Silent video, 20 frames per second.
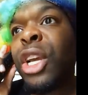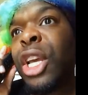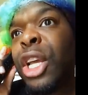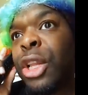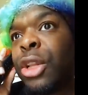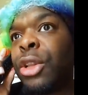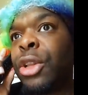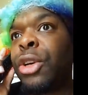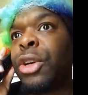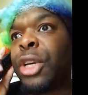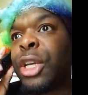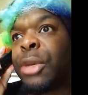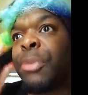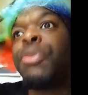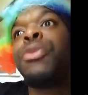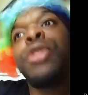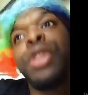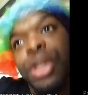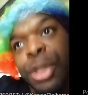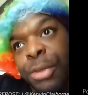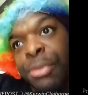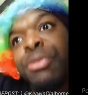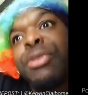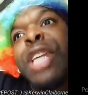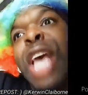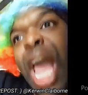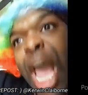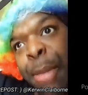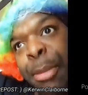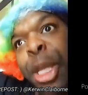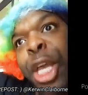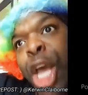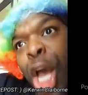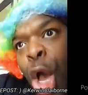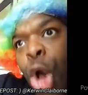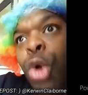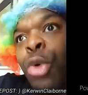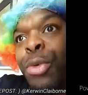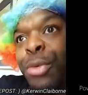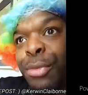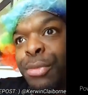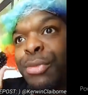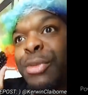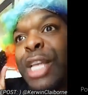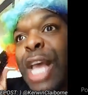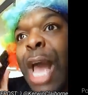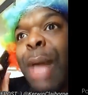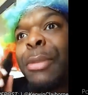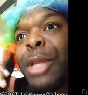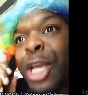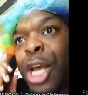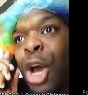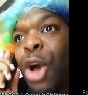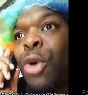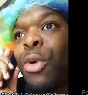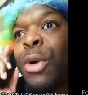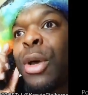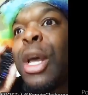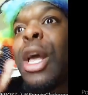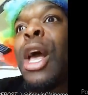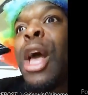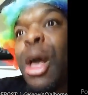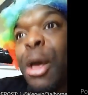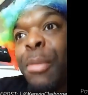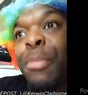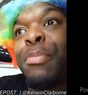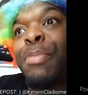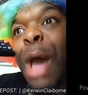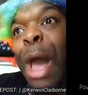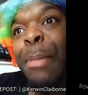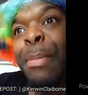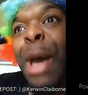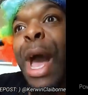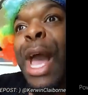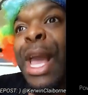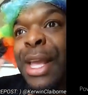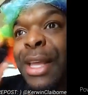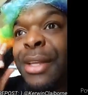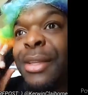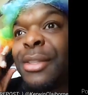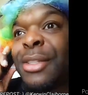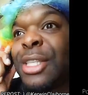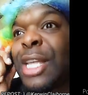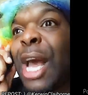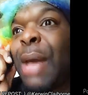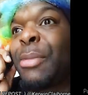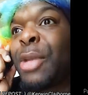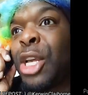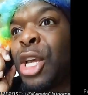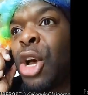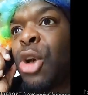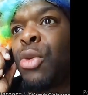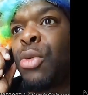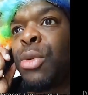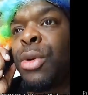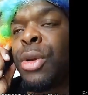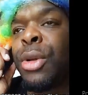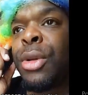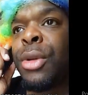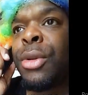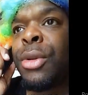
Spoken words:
Look at her looking. Time to go. Bye-bye. Time to go.